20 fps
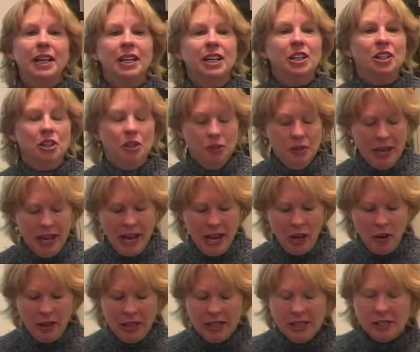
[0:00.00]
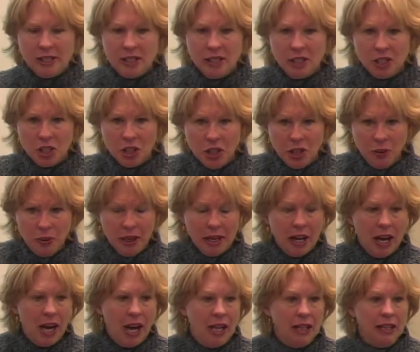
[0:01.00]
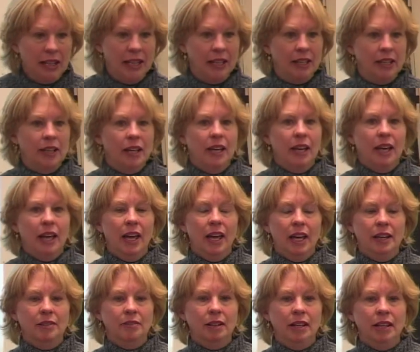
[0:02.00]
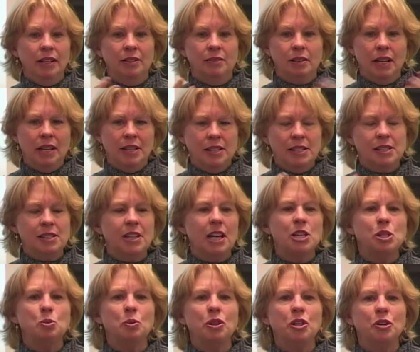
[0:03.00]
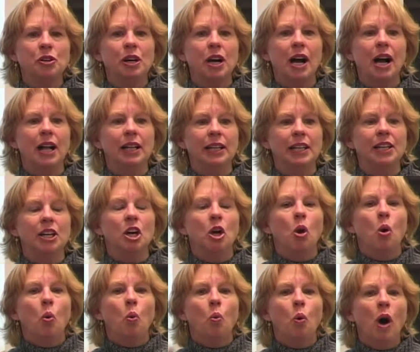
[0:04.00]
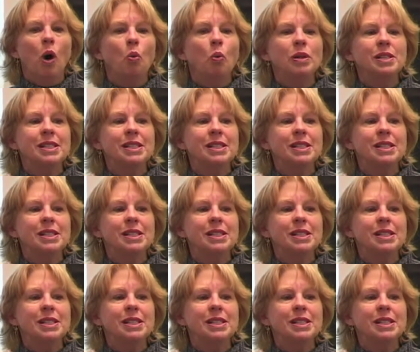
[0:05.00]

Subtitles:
you to do now is turn to a colleague and discuss with your colleague, what was